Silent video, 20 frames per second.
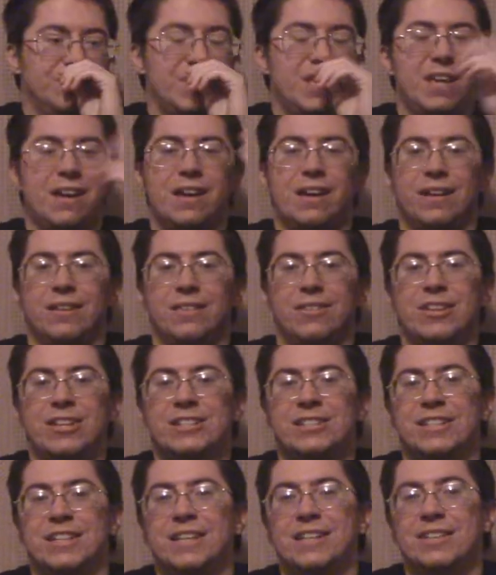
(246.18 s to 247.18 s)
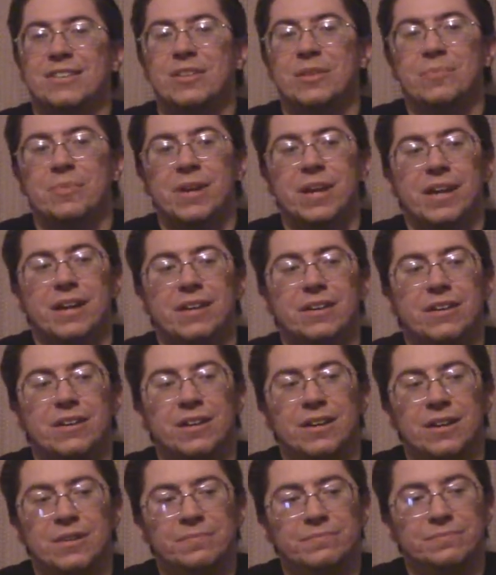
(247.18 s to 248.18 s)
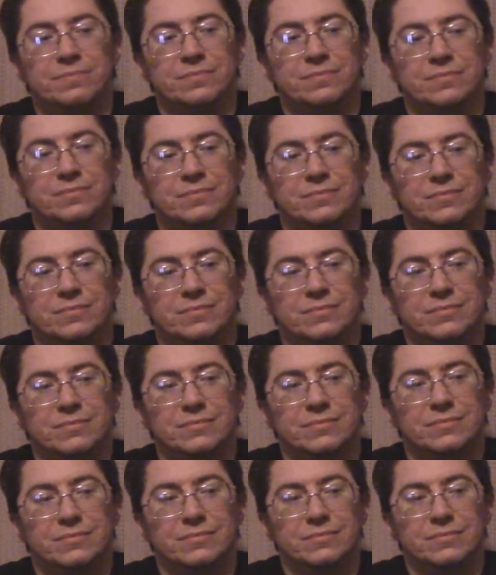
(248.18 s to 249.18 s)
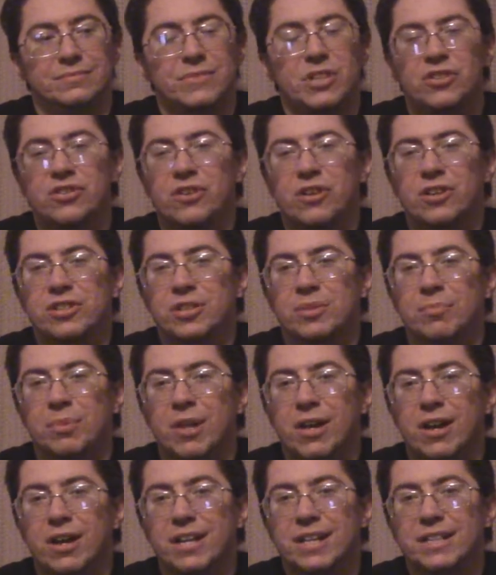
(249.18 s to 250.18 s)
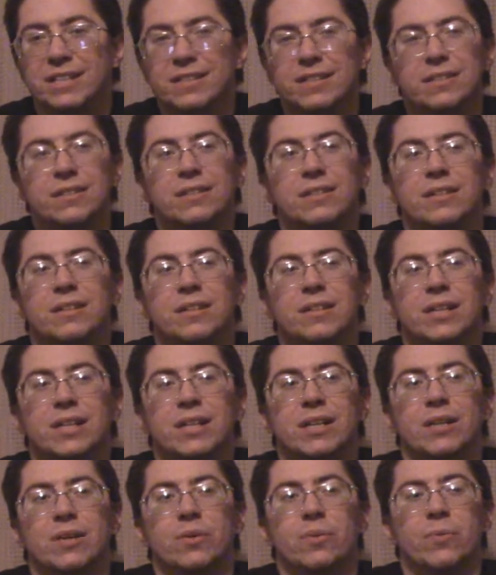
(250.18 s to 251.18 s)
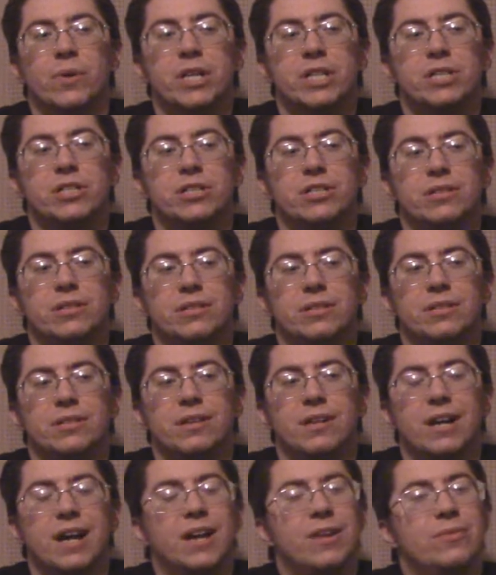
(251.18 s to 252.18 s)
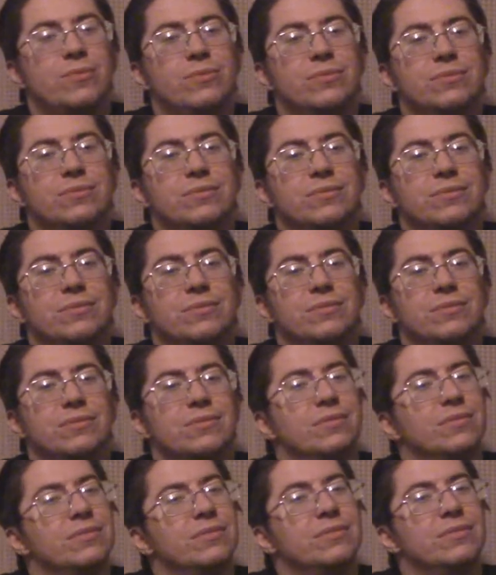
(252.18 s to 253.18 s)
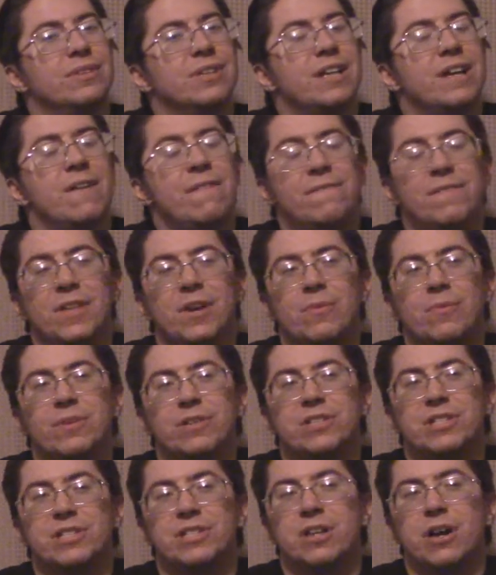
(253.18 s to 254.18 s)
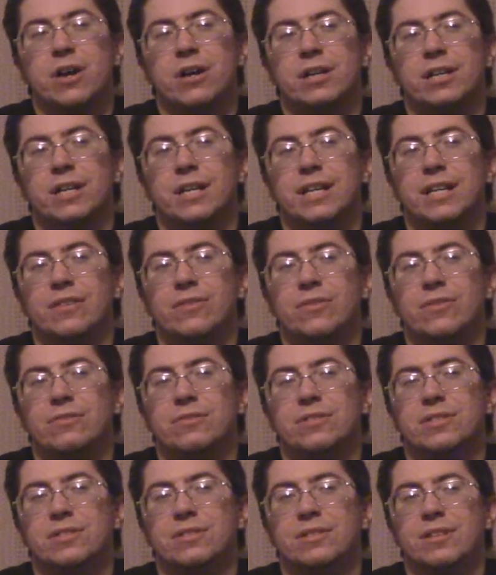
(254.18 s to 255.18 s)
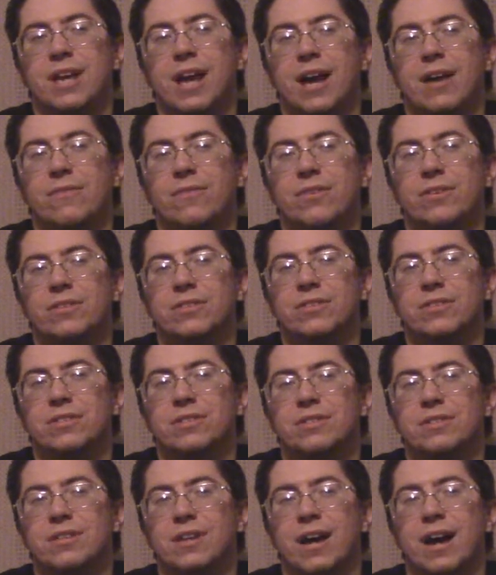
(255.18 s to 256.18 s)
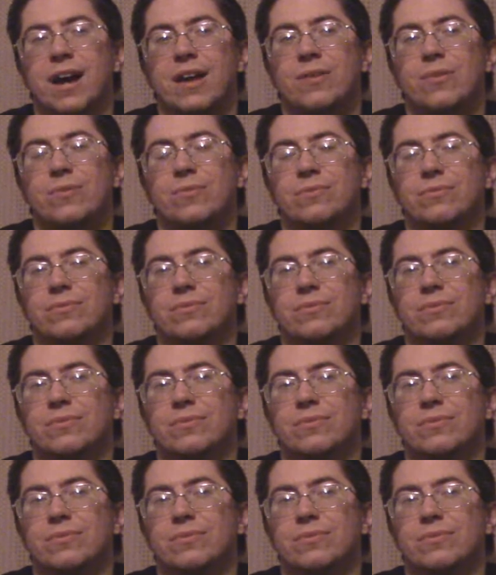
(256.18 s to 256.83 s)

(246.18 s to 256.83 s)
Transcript: Yeah, let's get into the bad. Um, the sharks are blind, which I don't. If they were stuck in those caverns, I don't.